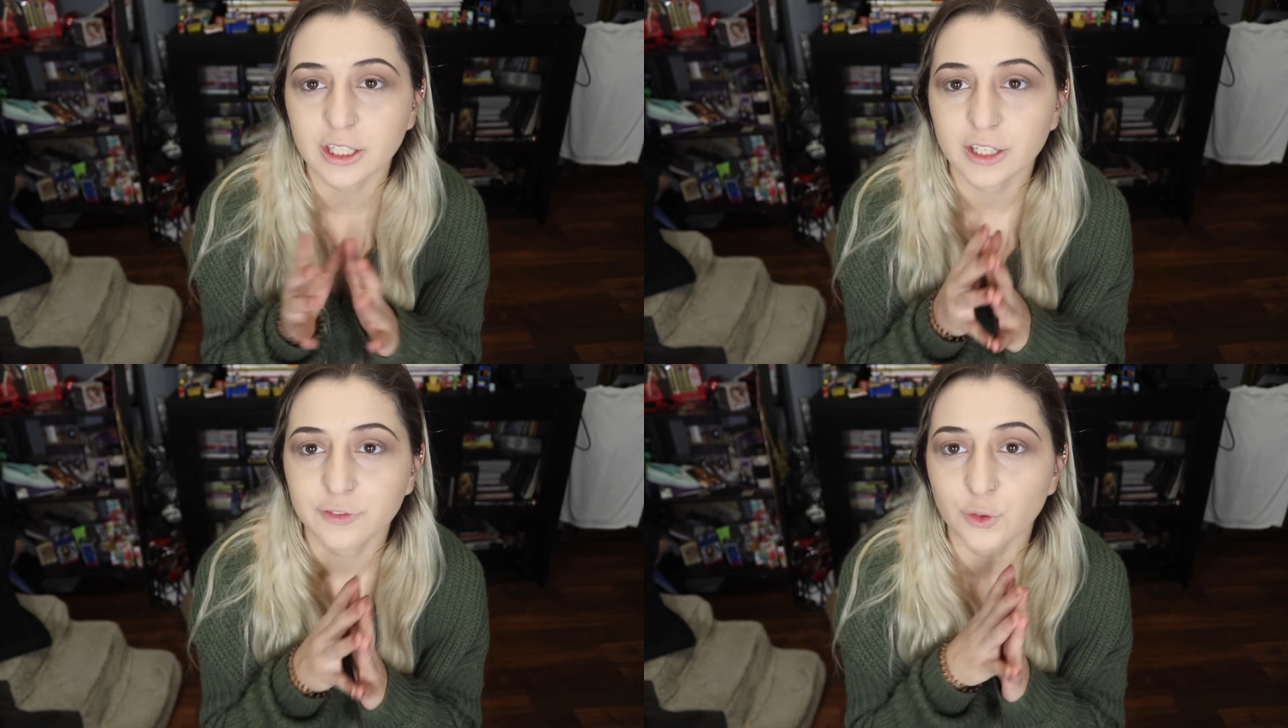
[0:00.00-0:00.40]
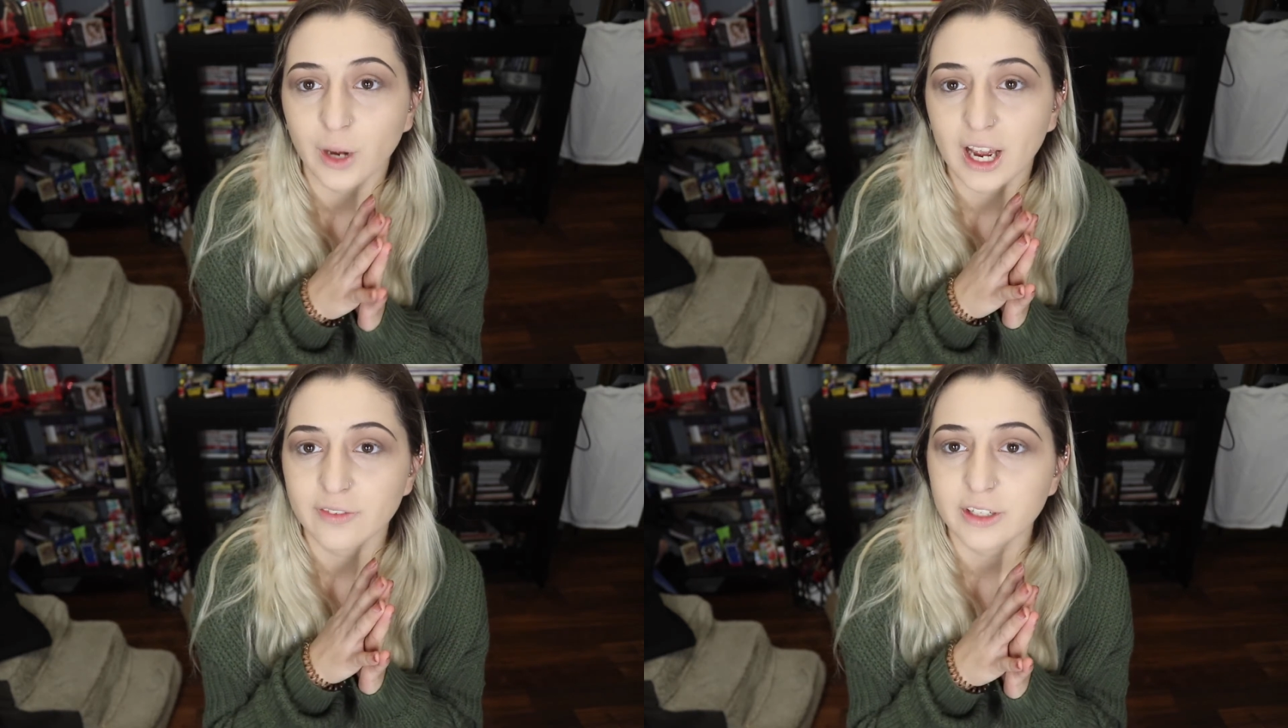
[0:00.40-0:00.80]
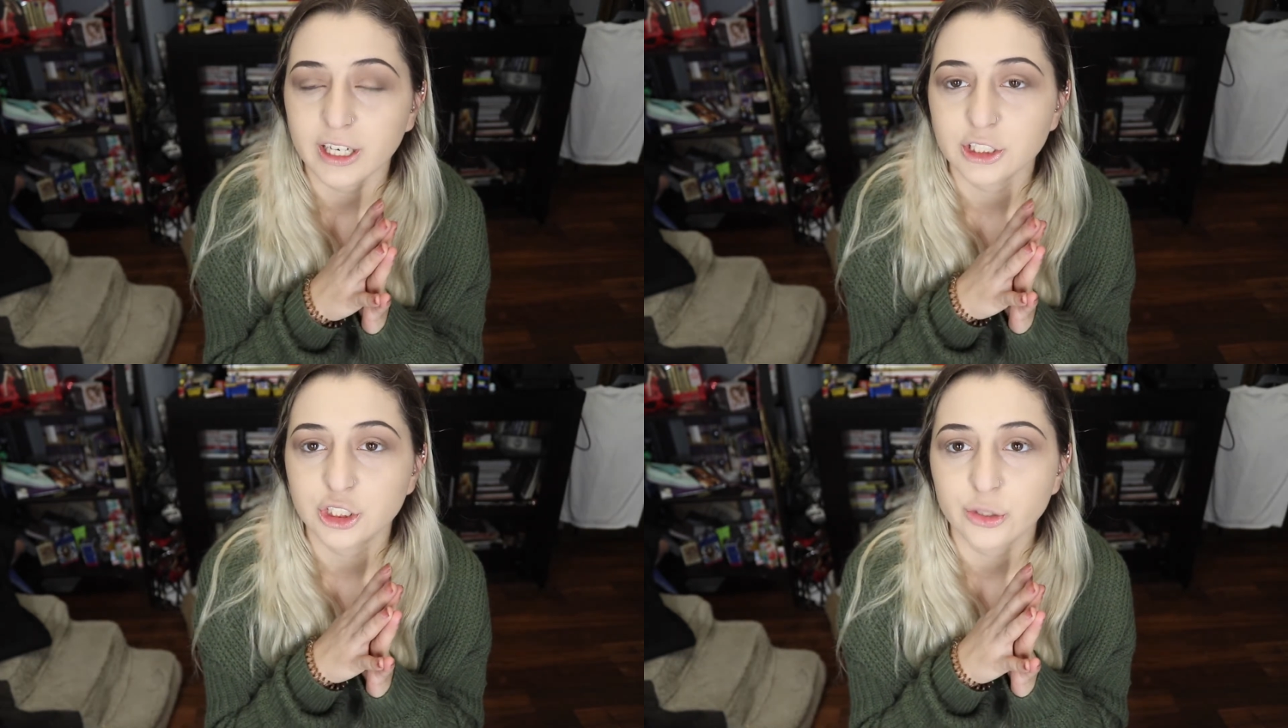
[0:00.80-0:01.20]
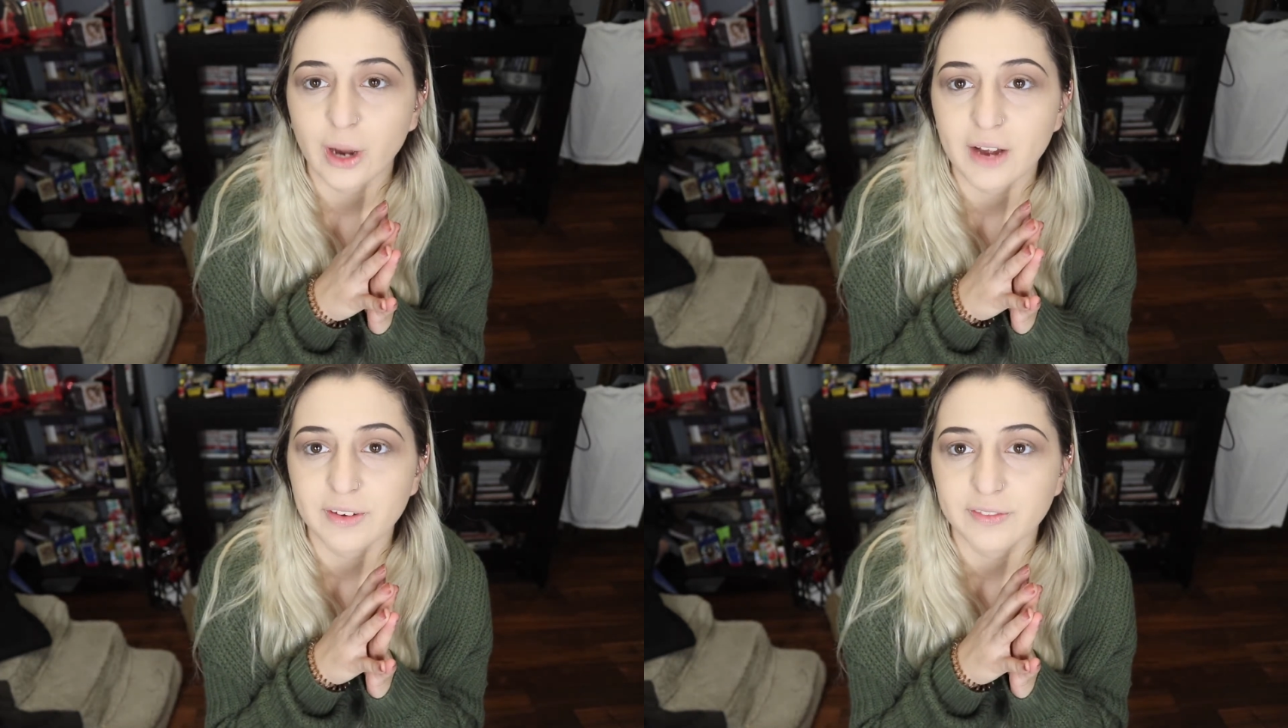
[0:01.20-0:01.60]
And if you haven't, I do
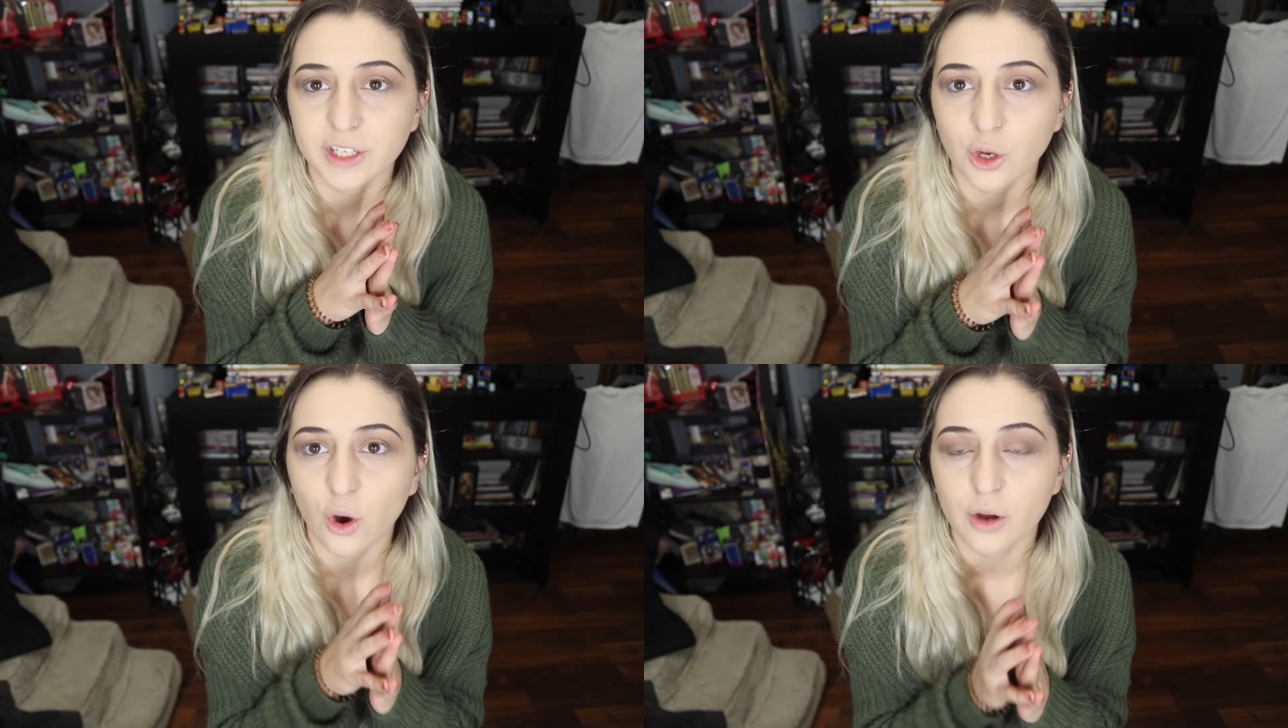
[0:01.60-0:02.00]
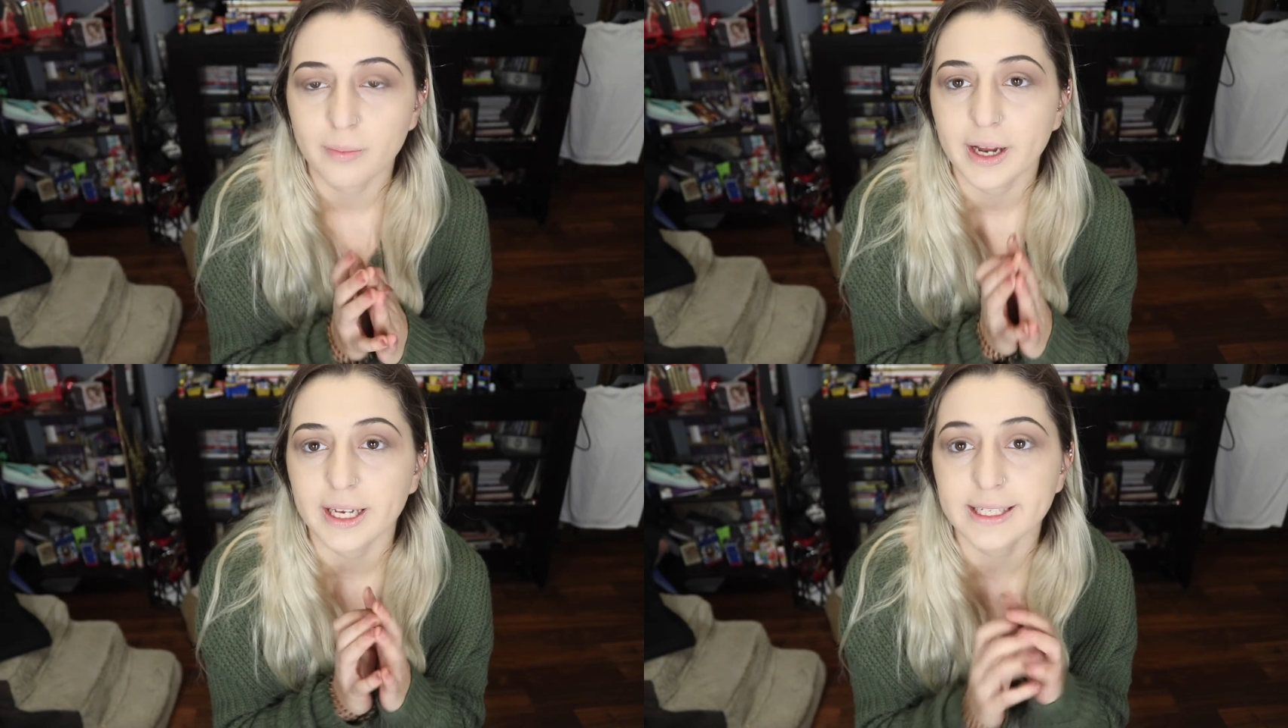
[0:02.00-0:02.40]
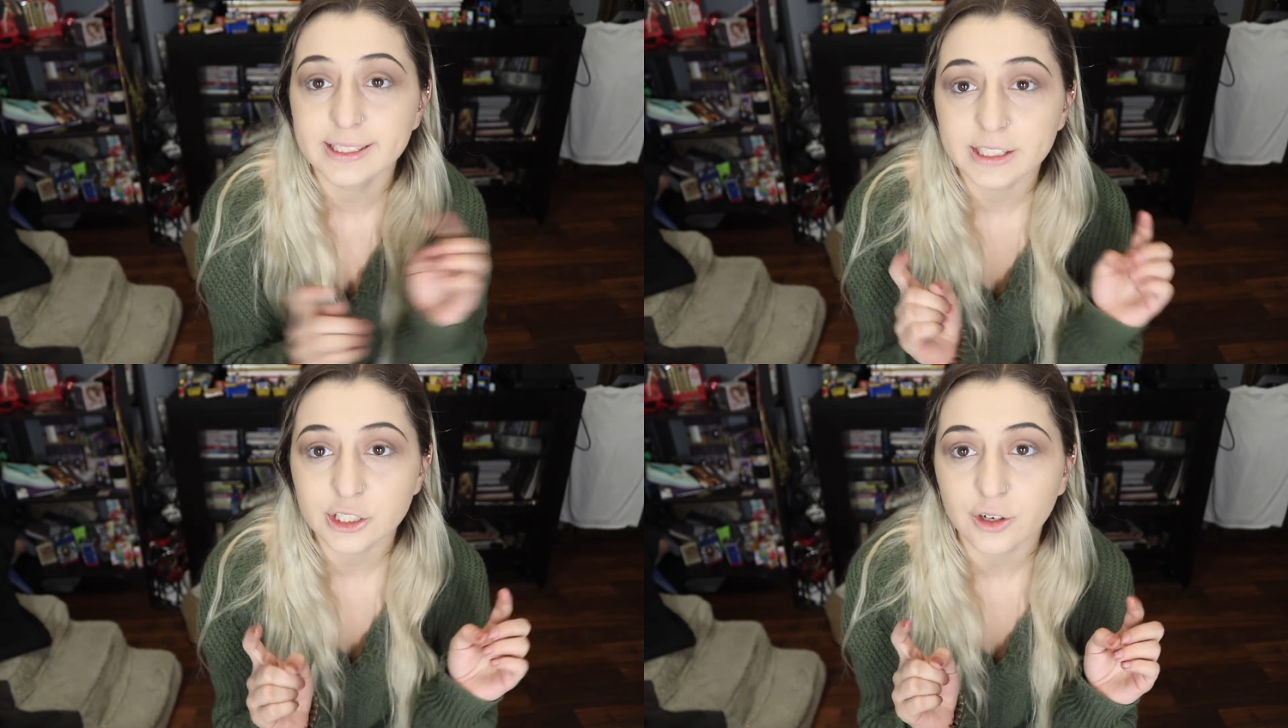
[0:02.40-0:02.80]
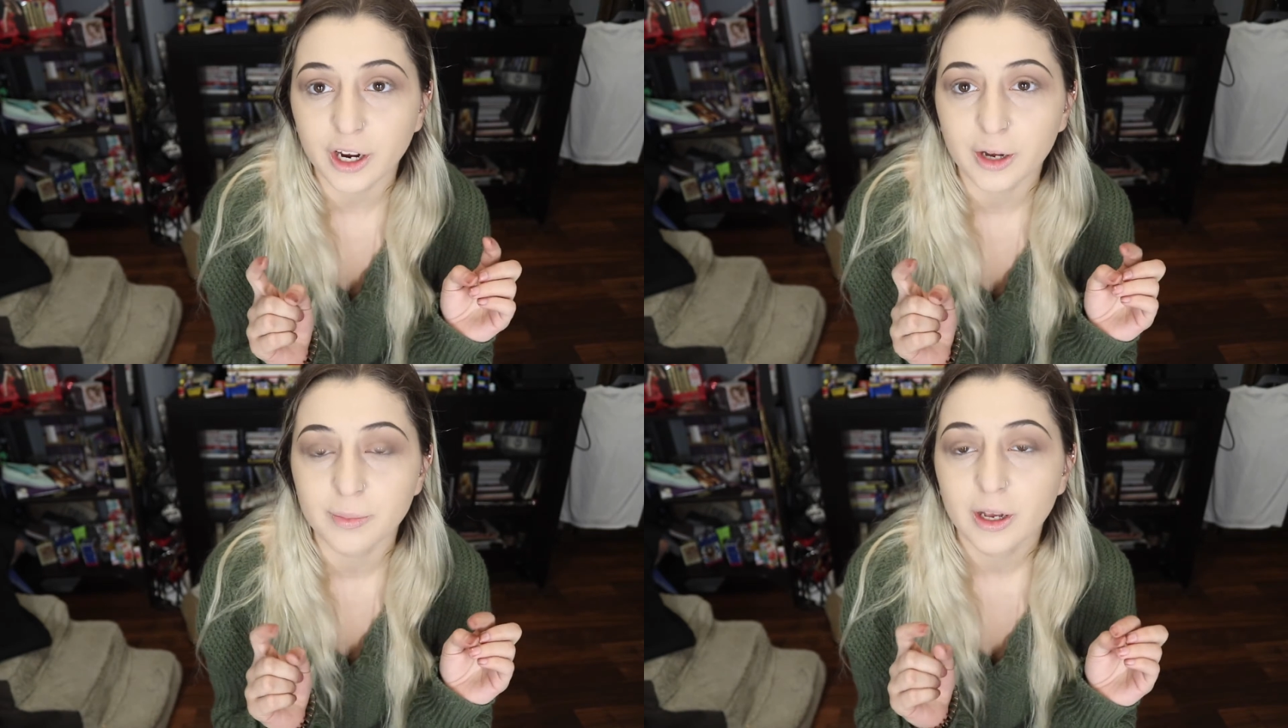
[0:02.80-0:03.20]
have a video on my
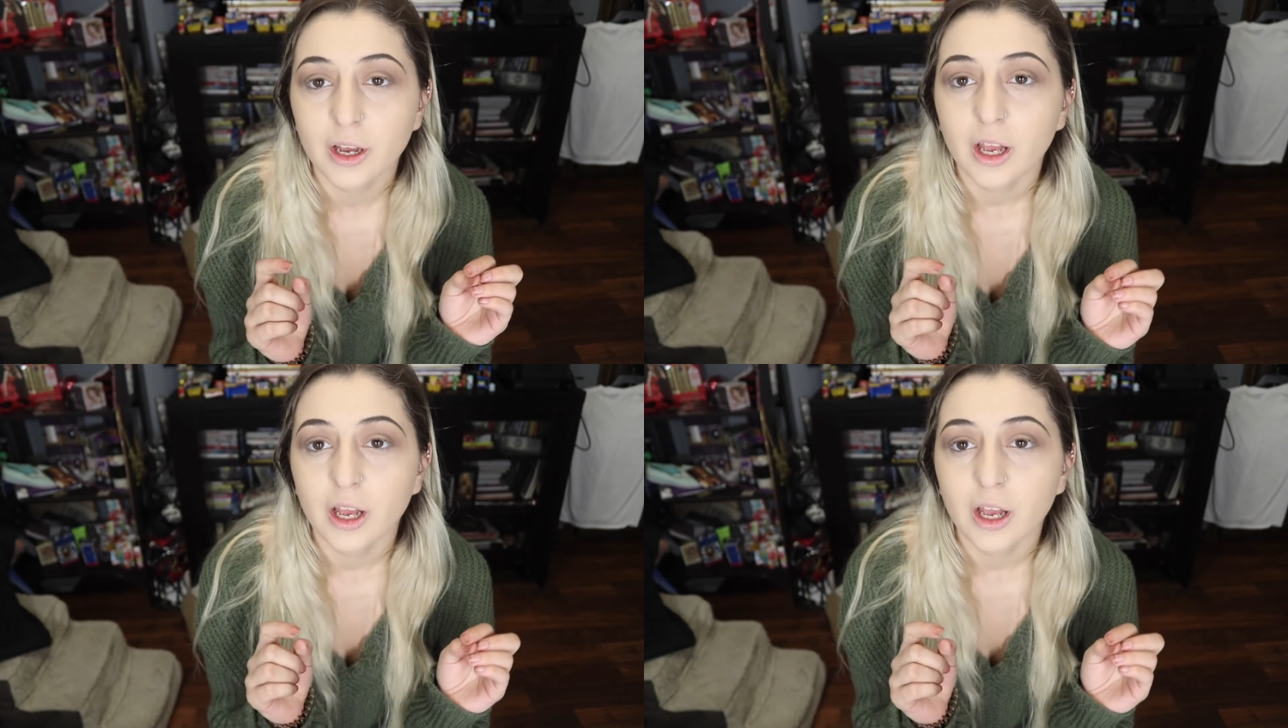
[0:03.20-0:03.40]
Instagram.